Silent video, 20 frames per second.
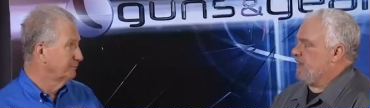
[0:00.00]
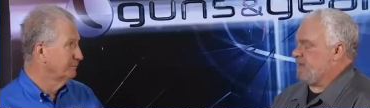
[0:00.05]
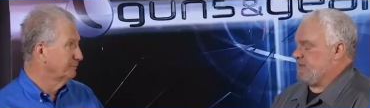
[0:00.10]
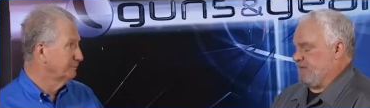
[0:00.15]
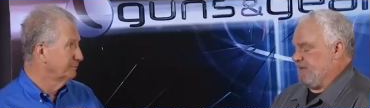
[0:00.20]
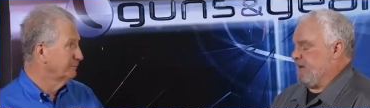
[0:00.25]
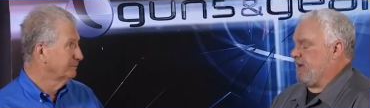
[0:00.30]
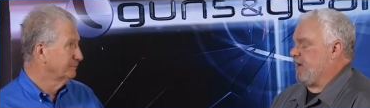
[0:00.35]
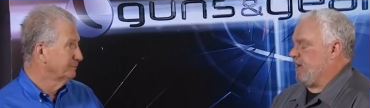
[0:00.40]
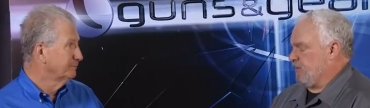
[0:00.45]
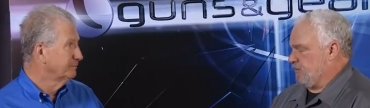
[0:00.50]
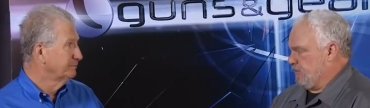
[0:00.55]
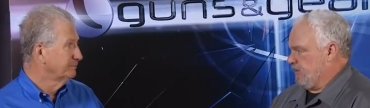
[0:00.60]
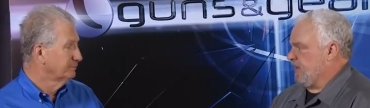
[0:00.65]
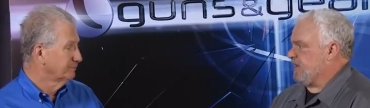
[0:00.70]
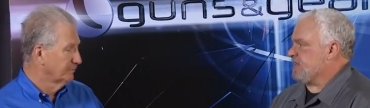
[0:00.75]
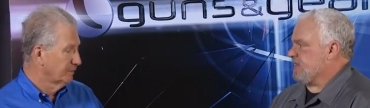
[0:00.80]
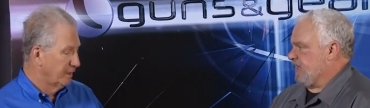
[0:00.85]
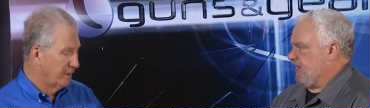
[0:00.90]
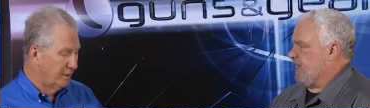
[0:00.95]
Speaker 1: It's very low
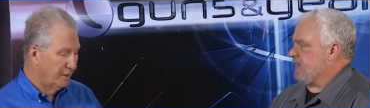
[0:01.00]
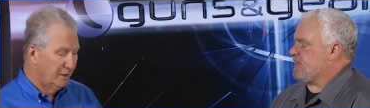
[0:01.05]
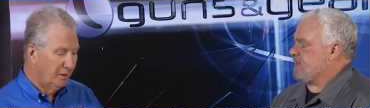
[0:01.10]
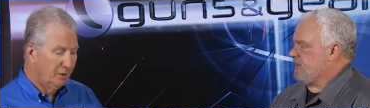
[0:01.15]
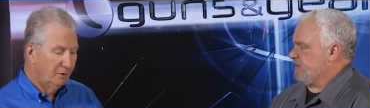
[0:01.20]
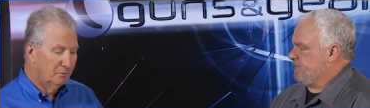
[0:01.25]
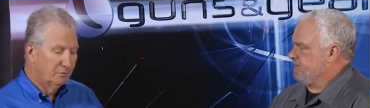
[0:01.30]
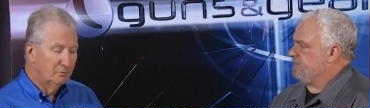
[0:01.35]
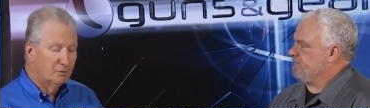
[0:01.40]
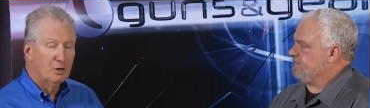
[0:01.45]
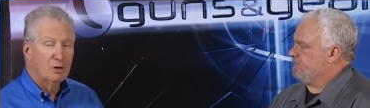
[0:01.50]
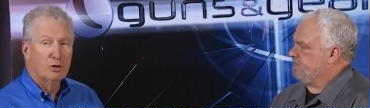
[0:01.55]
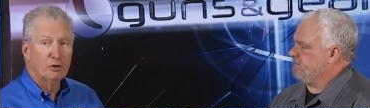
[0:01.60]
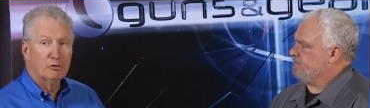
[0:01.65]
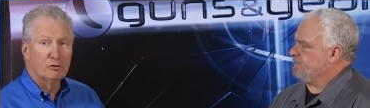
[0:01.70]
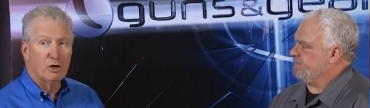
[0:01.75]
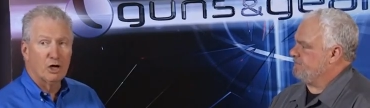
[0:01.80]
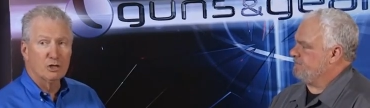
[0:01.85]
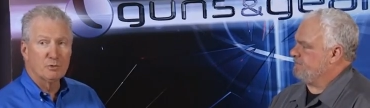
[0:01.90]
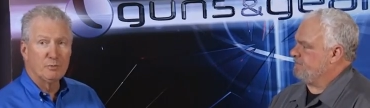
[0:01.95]
risk. There yes. you go.
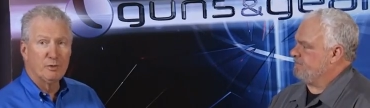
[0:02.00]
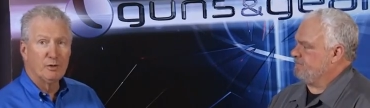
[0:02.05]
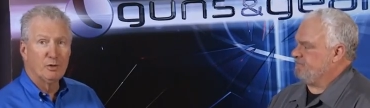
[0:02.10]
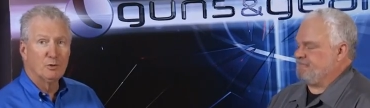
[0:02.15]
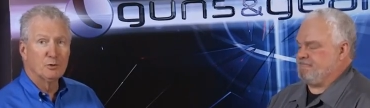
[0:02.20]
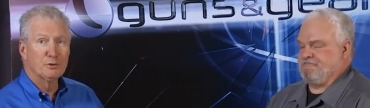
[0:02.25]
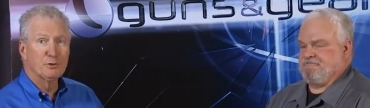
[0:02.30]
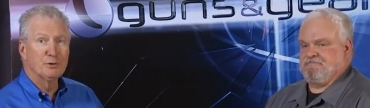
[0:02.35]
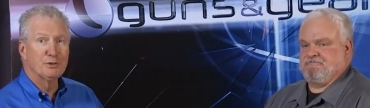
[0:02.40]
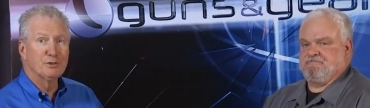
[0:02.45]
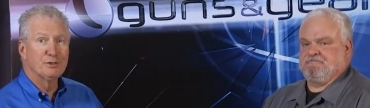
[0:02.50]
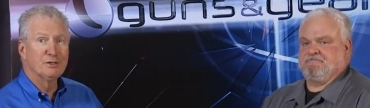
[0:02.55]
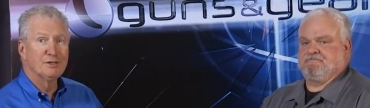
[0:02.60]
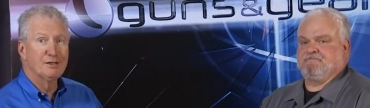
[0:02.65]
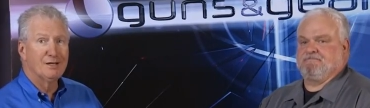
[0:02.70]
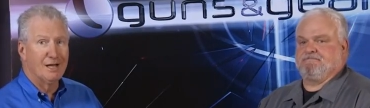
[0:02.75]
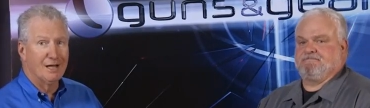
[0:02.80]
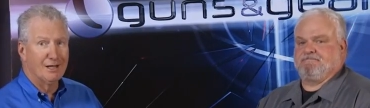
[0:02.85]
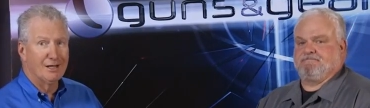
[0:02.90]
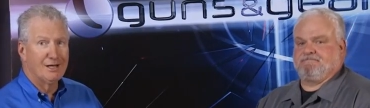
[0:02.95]

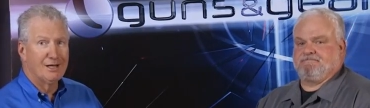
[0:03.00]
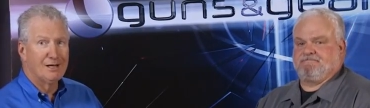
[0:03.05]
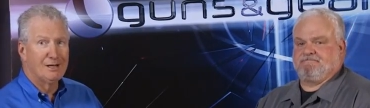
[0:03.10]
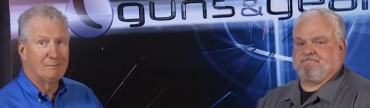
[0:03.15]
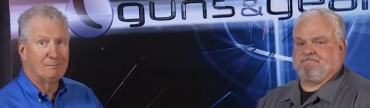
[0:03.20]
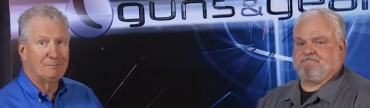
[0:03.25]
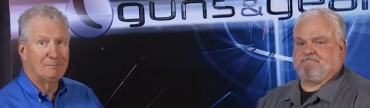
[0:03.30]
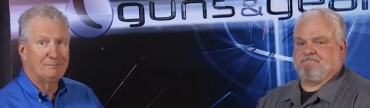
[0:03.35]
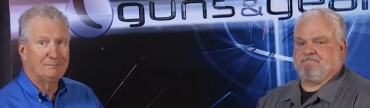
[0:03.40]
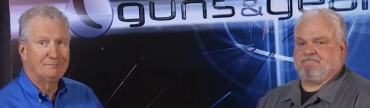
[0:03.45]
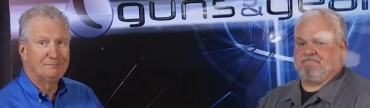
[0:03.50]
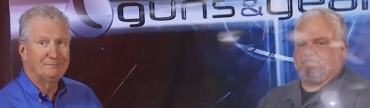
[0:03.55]
Speaker 2: CrossbreedHolsters.com.